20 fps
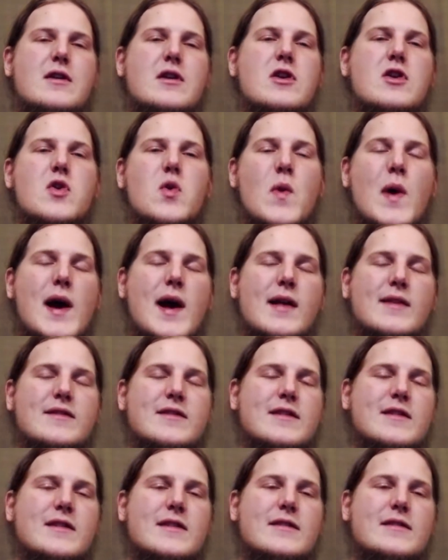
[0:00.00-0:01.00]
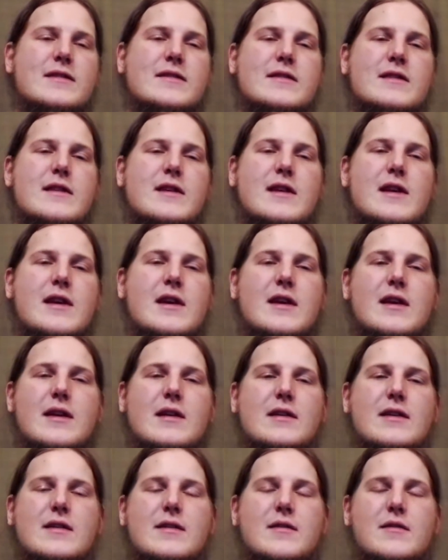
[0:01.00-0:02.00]
nuances
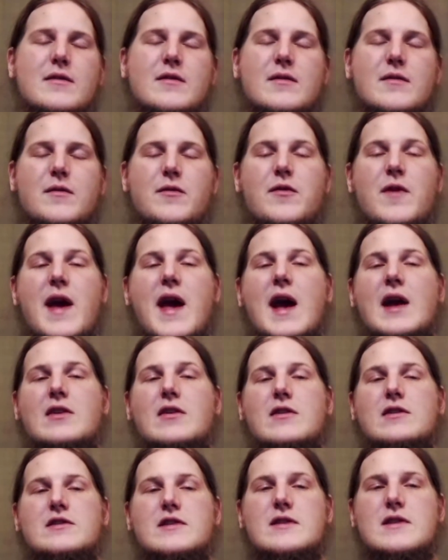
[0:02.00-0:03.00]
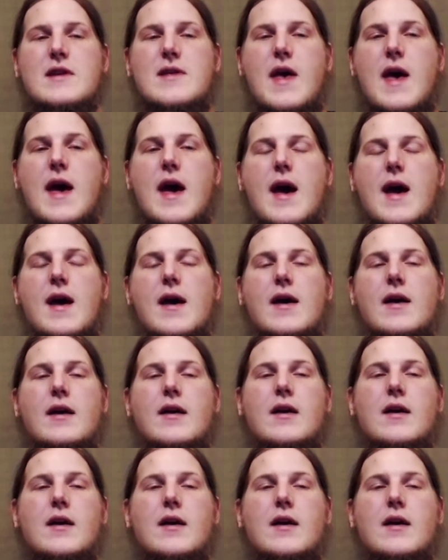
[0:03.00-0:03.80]
and factors into that.